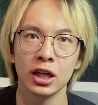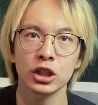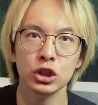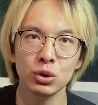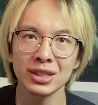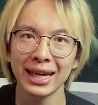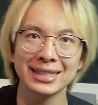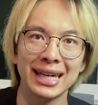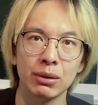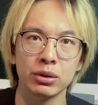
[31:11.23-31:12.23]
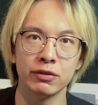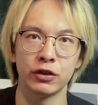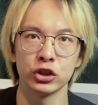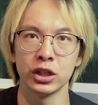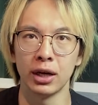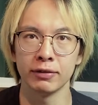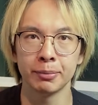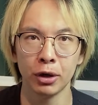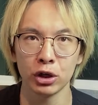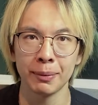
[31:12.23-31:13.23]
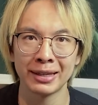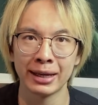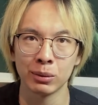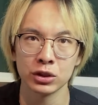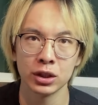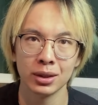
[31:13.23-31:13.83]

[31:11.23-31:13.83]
using that downloaded version of the programming language.